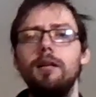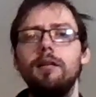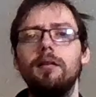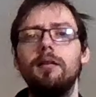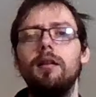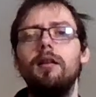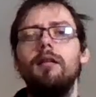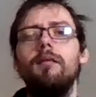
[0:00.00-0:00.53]

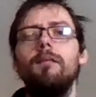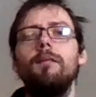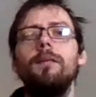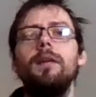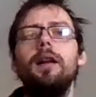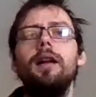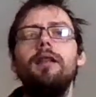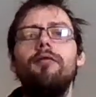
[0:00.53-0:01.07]
got
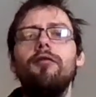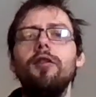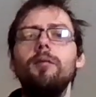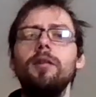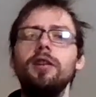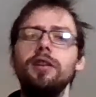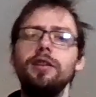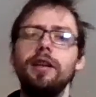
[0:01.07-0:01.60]
like the fruit
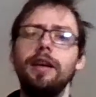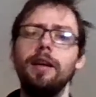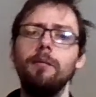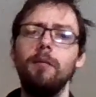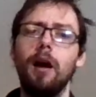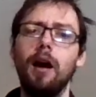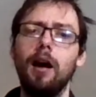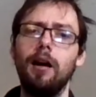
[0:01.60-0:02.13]
machine
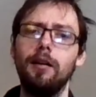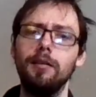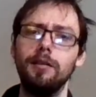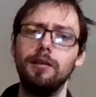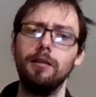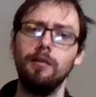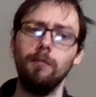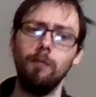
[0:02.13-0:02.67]

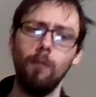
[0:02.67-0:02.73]
parts